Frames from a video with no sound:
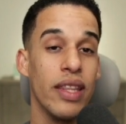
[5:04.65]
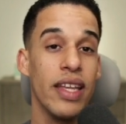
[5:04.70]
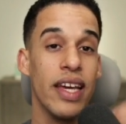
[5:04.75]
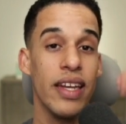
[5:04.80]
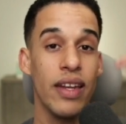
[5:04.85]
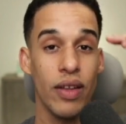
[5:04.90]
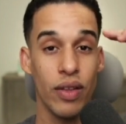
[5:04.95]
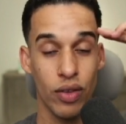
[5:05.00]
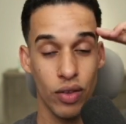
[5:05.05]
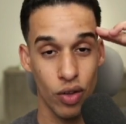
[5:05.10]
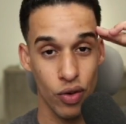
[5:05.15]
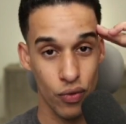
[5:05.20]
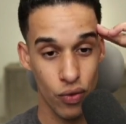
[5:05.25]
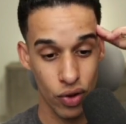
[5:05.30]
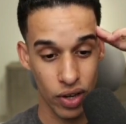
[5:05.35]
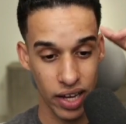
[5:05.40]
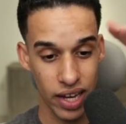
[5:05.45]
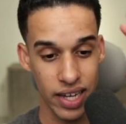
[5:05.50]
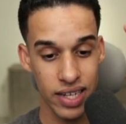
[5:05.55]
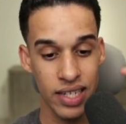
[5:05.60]
And then, don't
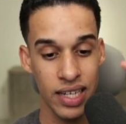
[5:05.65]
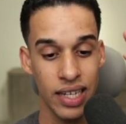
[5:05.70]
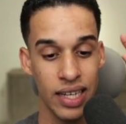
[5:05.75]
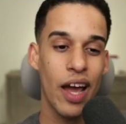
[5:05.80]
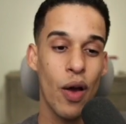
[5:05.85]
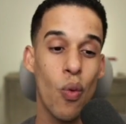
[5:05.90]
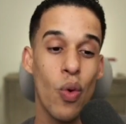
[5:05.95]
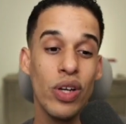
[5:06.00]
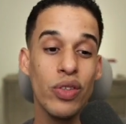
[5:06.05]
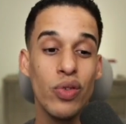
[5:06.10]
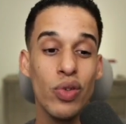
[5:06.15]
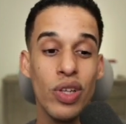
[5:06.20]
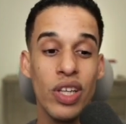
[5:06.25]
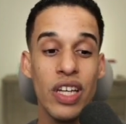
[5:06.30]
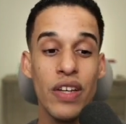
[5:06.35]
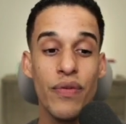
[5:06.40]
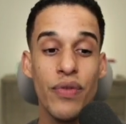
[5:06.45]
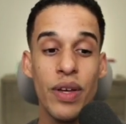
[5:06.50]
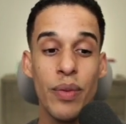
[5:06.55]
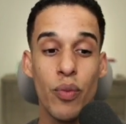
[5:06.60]
forget, I want to
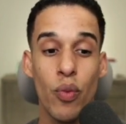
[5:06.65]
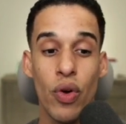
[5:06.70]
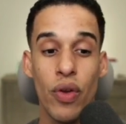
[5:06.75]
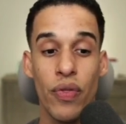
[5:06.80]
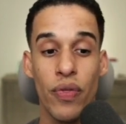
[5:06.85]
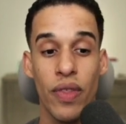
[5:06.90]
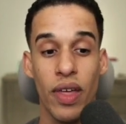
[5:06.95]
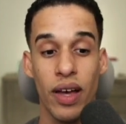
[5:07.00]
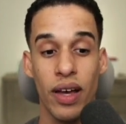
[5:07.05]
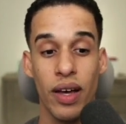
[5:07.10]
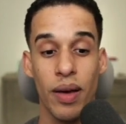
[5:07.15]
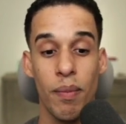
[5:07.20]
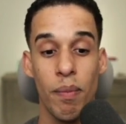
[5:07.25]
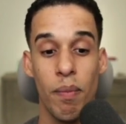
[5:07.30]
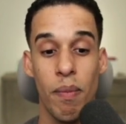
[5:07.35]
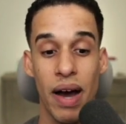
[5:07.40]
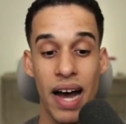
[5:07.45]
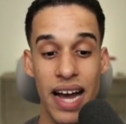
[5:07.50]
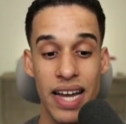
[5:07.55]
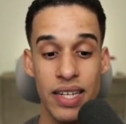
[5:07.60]
leave them with the
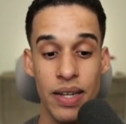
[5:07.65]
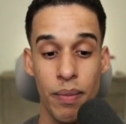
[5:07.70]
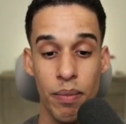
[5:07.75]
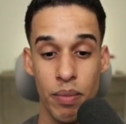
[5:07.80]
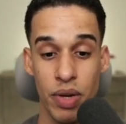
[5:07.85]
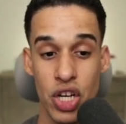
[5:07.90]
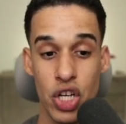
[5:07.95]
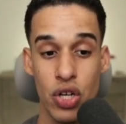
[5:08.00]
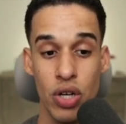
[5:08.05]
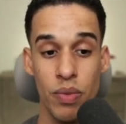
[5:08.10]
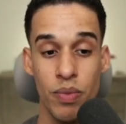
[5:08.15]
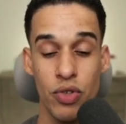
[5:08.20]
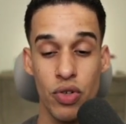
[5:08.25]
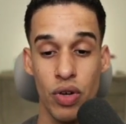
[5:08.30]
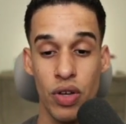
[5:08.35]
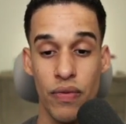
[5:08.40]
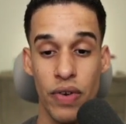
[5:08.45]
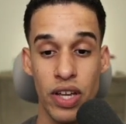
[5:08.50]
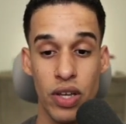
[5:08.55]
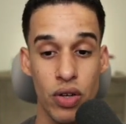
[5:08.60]
bad bishop,
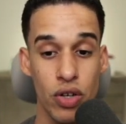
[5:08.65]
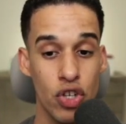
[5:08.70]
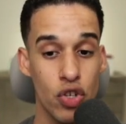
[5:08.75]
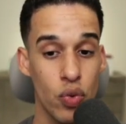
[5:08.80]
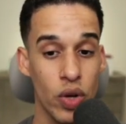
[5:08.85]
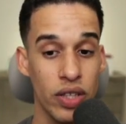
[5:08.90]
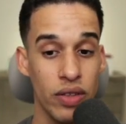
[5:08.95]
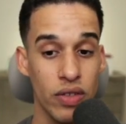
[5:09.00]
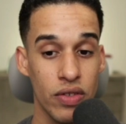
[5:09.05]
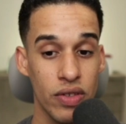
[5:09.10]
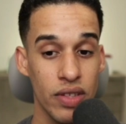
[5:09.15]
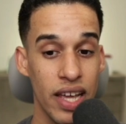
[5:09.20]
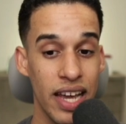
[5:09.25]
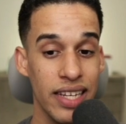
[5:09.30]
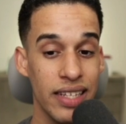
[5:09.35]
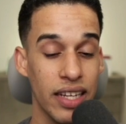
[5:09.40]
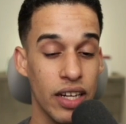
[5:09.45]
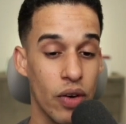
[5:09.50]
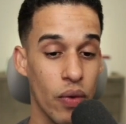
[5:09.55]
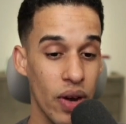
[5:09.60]
so if I could trade this
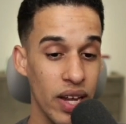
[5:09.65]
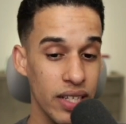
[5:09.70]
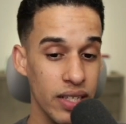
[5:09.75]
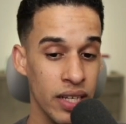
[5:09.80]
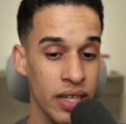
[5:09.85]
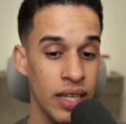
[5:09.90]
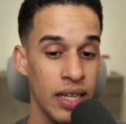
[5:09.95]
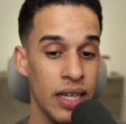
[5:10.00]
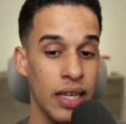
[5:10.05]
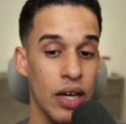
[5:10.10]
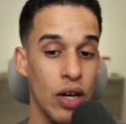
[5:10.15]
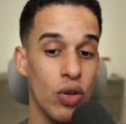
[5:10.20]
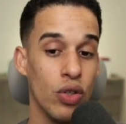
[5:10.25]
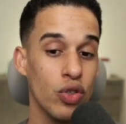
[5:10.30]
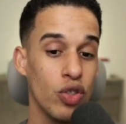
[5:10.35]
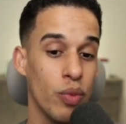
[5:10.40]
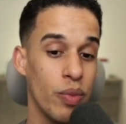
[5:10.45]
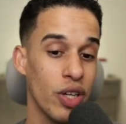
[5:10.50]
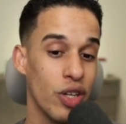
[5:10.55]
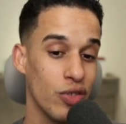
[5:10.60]
knight, great.
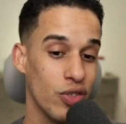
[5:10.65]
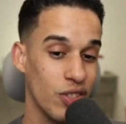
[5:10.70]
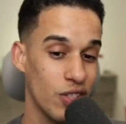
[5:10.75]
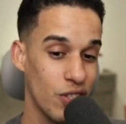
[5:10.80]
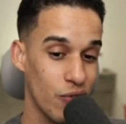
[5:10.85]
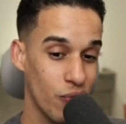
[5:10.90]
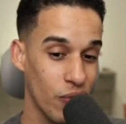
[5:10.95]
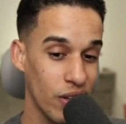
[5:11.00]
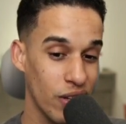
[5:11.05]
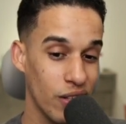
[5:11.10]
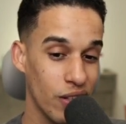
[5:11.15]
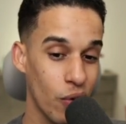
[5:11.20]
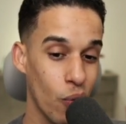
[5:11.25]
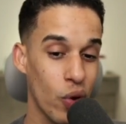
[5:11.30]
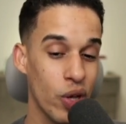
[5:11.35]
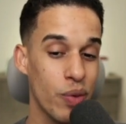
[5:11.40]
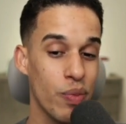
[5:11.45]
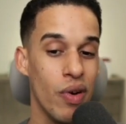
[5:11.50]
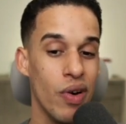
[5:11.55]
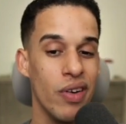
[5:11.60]
Also because he's defending the
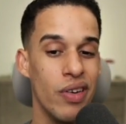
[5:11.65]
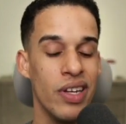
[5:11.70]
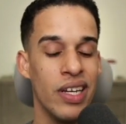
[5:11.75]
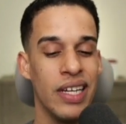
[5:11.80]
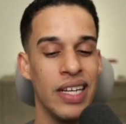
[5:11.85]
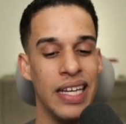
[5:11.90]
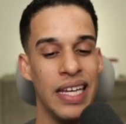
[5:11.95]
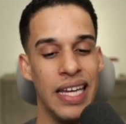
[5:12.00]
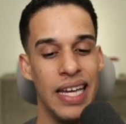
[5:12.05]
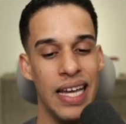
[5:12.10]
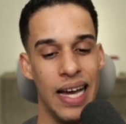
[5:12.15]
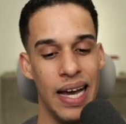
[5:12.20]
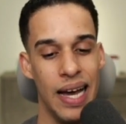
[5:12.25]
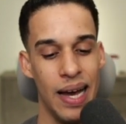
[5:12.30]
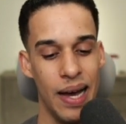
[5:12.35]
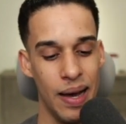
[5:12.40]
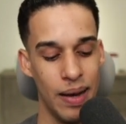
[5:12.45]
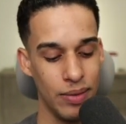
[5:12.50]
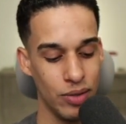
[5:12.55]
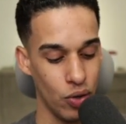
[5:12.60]
weak pawn.
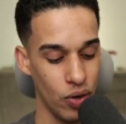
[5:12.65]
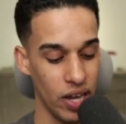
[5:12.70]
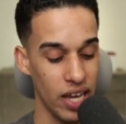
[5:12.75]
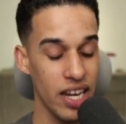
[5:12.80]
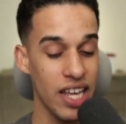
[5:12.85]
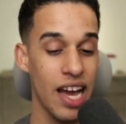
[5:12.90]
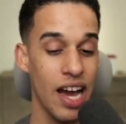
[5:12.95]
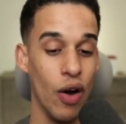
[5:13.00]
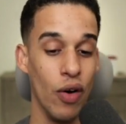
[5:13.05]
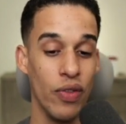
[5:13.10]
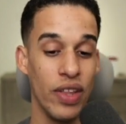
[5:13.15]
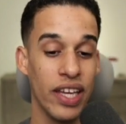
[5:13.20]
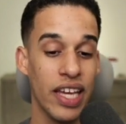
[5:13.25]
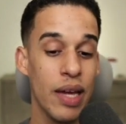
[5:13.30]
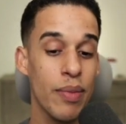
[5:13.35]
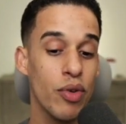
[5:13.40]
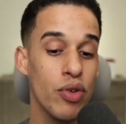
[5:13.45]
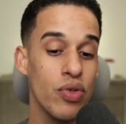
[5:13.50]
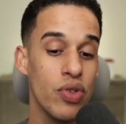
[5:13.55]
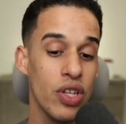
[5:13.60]
Uh, so anyhow, the
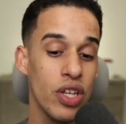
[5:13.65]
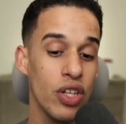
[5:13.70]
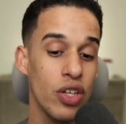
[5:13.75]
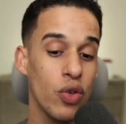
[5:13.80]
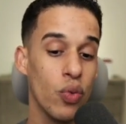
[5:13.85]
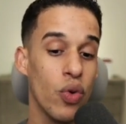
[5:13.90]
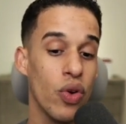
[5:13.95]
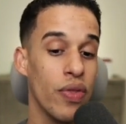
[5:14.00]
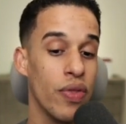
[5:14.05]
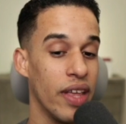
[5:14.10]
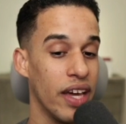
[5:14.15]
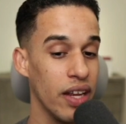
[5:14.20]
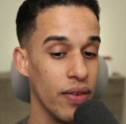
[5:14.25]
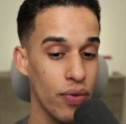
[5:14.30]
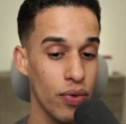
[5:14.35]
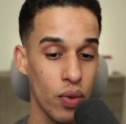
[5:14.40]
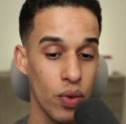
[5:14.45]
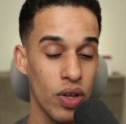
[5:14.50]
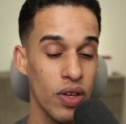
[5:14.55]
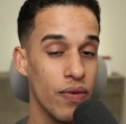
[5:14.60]
game continued with knight
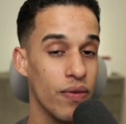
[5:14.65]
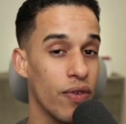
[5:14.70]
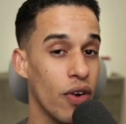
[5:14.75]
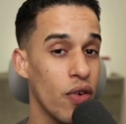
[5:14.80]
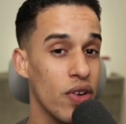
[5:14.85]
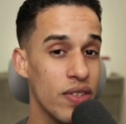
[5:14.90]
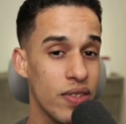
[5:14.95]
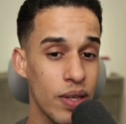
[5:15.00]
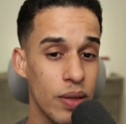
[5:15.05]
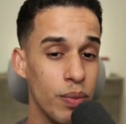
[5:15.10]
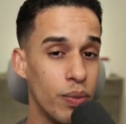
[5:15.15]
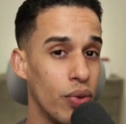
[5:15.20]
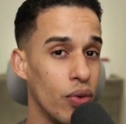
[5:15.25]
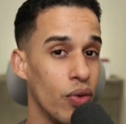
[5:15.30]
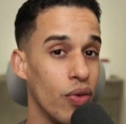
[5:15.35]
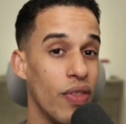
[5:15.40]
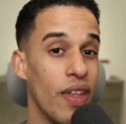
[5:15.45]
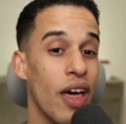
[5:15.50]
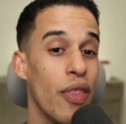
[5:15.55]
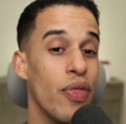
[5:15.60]
f3, very
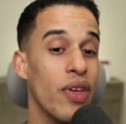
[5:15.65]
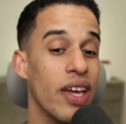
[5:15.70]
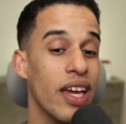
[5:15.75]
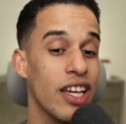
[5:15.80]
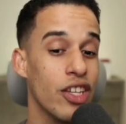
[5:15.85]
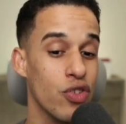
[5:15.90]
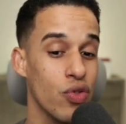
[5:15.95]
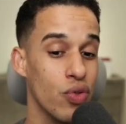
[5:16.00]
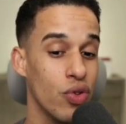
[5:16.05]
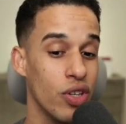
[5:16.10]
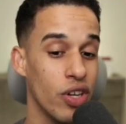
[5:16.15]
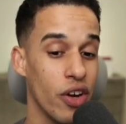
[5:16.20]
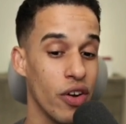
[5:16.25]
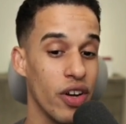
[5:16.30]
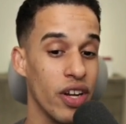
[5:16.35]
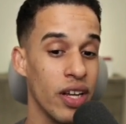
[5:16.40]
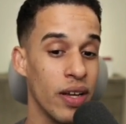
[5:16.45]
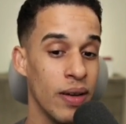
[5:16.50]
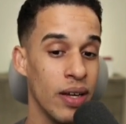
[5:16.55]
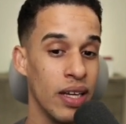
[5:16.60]
simple, nothing
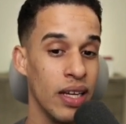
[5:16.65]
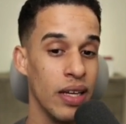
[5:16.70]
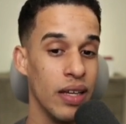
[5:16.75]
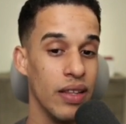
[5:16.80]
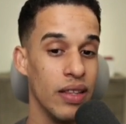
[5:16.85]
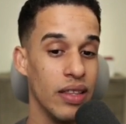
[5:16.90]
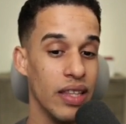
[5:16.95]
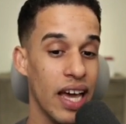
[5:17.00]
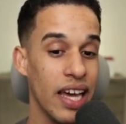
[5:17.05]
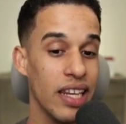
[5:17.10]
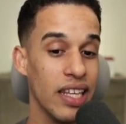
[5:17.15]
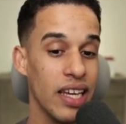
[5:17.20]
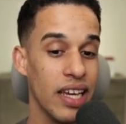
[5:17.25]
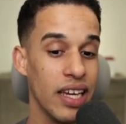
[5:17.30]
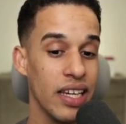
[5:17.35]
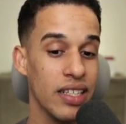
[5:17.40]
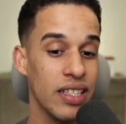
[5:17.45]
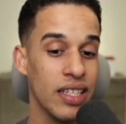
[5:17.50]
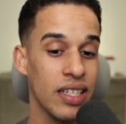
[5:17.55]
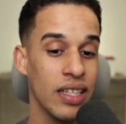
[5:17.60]
extraordinary. Knight
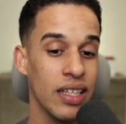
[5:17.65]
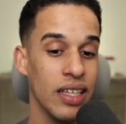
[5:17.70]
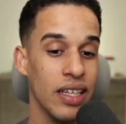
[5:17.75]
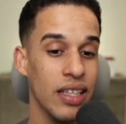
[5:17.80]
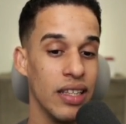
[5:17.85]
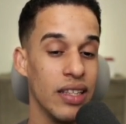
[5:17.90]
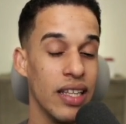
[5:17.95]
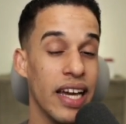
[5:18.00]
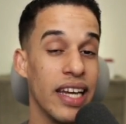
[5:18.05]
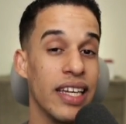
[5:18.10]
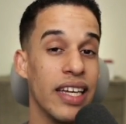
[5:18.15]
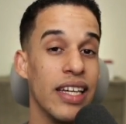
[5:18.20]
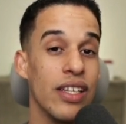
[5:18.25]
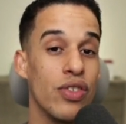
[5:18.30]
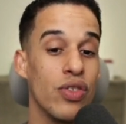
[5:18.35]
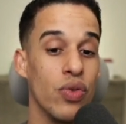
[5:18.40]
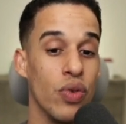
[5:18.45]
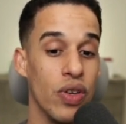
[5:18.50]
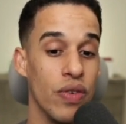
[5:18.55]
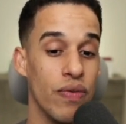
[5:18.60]
e8, knight
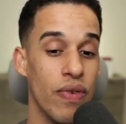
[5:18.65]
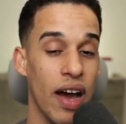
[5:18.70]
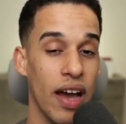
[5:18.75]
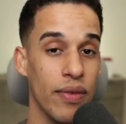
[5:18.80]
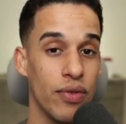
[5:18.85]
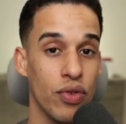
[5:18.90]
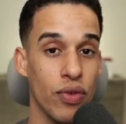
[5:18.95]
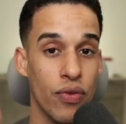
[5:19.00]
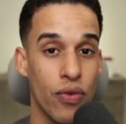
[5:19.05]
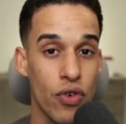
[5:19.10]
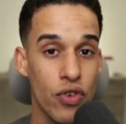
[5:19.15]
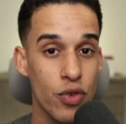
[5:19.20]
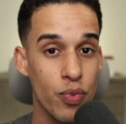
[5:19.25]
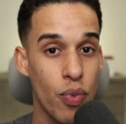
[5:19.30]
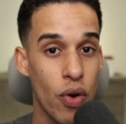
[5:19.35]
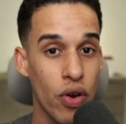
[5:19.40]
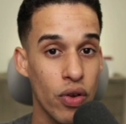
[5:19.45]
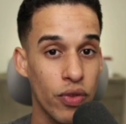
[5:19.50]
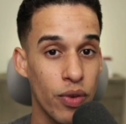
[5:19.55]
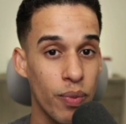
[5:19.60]
gets to e5. So
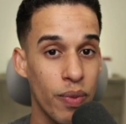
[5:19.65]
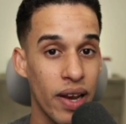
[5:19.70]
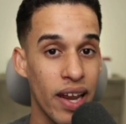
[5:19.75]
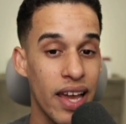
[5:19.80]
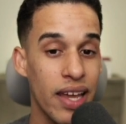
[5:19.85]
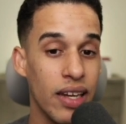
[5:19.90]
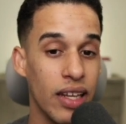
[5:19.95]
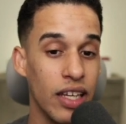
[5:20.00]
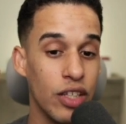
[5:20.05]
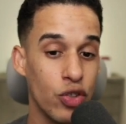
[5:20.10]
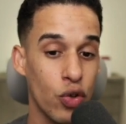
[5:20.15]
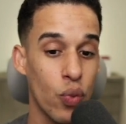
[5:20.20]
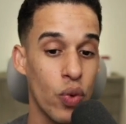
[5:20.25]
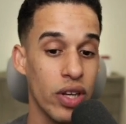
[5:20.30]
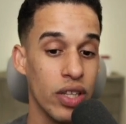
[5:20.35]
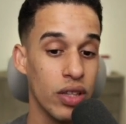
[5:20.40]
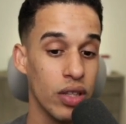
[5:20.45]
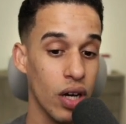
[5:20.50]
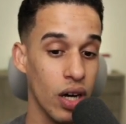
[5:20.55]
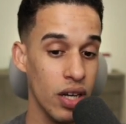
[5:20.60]
first part of the plan is
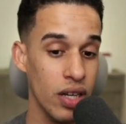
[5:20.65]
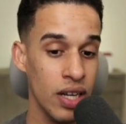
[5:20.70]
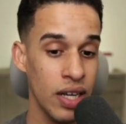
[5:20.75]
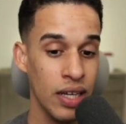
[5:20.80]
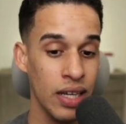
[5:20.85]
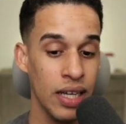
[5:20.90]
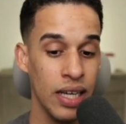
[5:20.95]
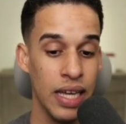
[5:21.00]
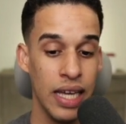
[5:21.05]
already done.